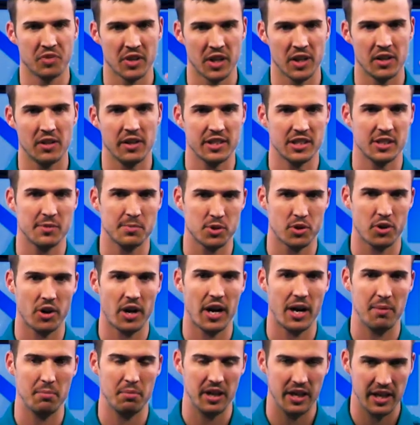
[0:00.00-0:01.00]
click
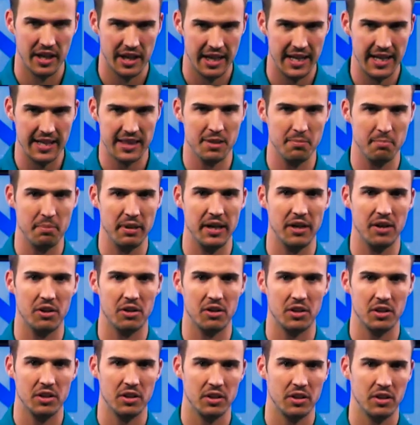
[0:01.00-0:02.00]
subscribe, hit the
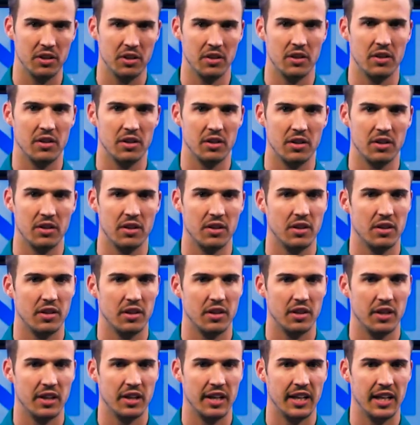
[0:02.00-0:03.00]
bell,
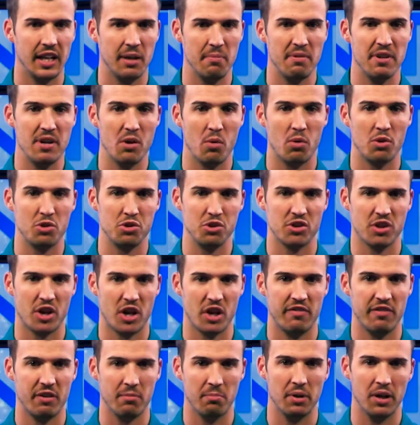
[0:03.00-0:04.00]
and let me know what you thought
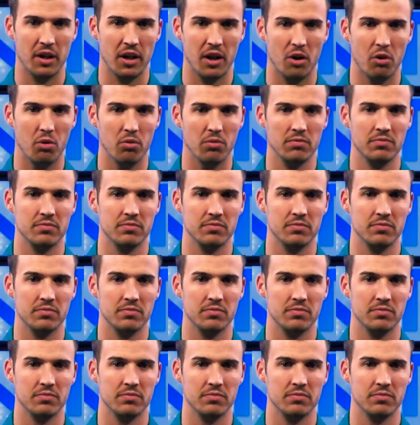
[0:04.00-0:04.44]
of it below.